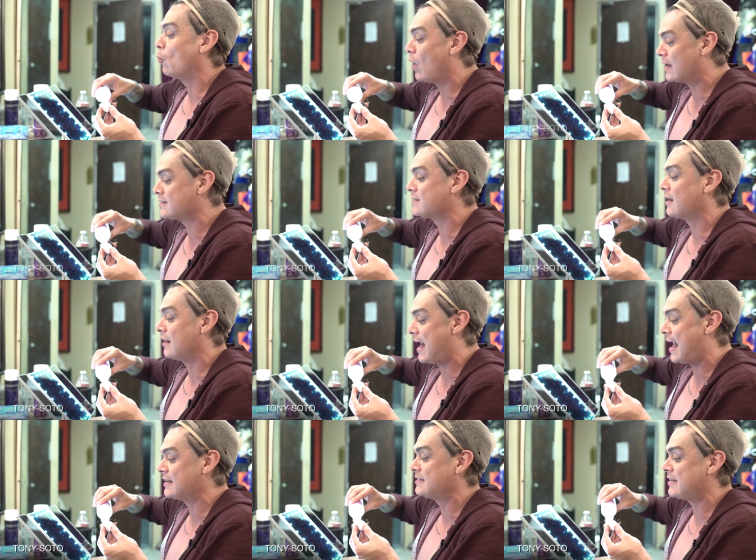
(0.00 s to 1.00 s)
was the
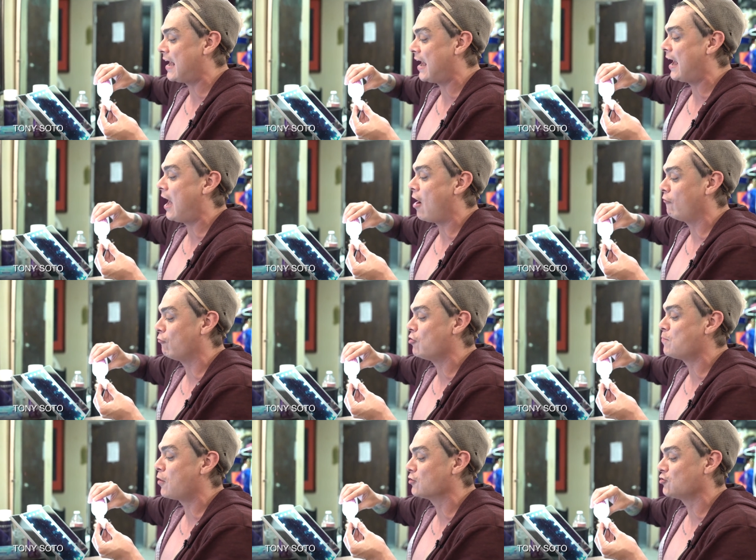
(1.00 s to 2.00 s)
last day of
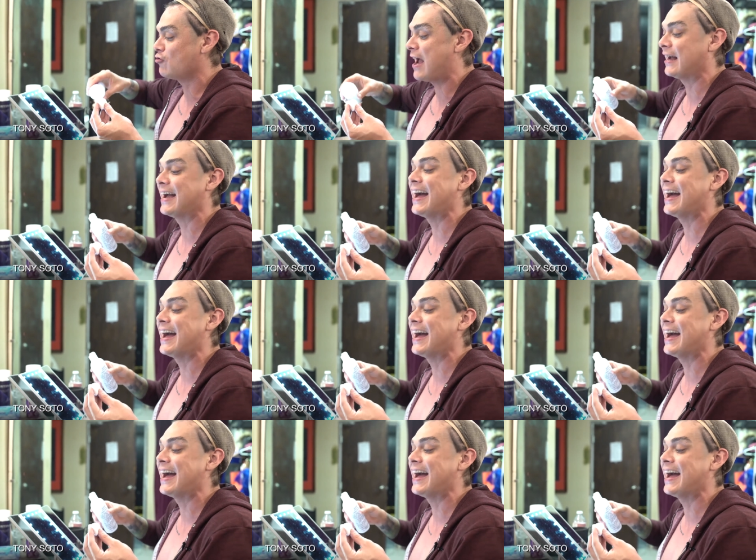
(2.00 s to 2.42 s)
RuPaul's Drag